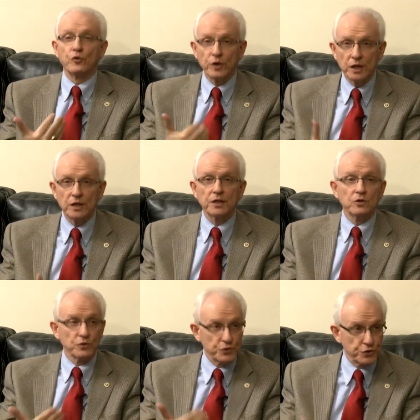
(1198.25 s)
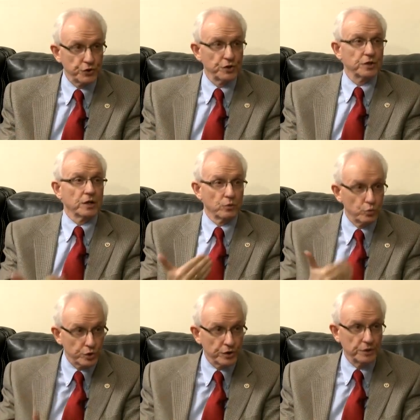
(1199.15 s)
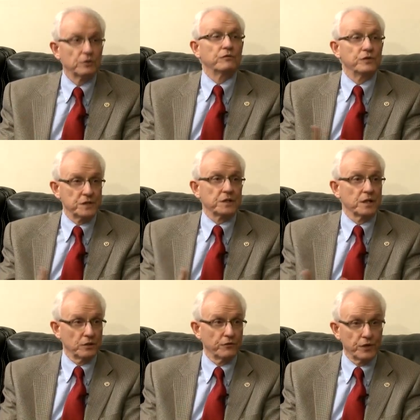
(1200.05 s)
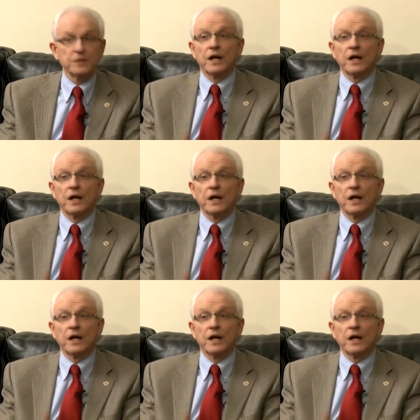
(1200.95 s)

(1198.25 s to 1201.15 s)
really concerned and worried of this kind of threats.